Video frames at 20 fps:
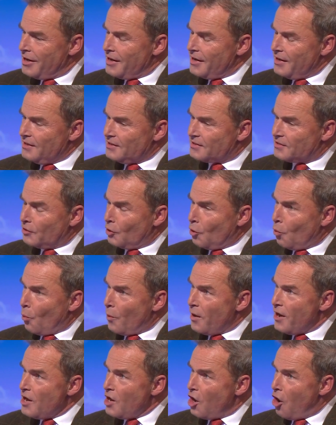is that
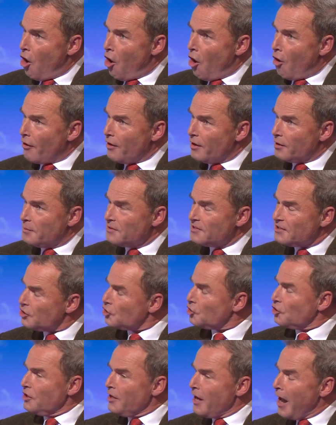we are at a
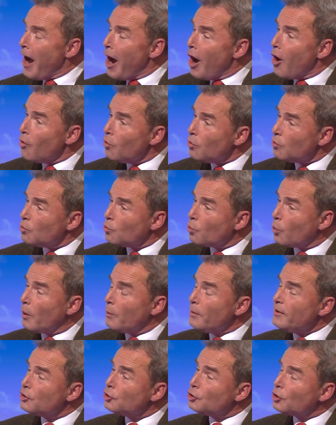position now where
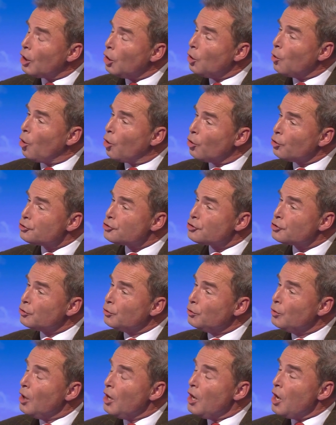we could go on
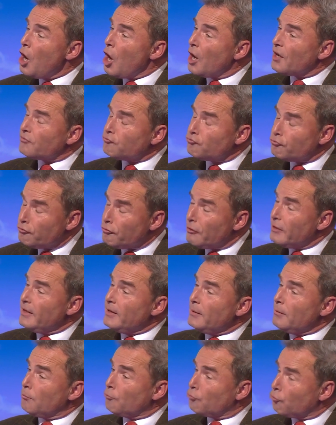to a
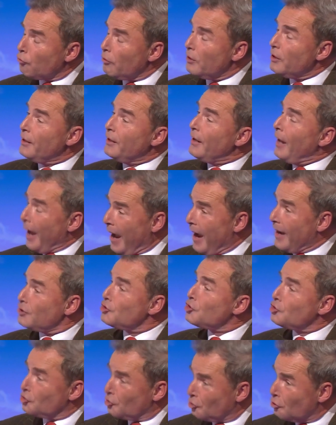really brilliant
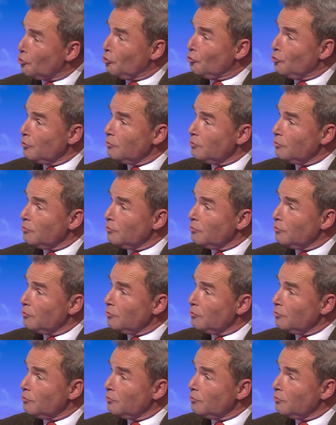Act 2.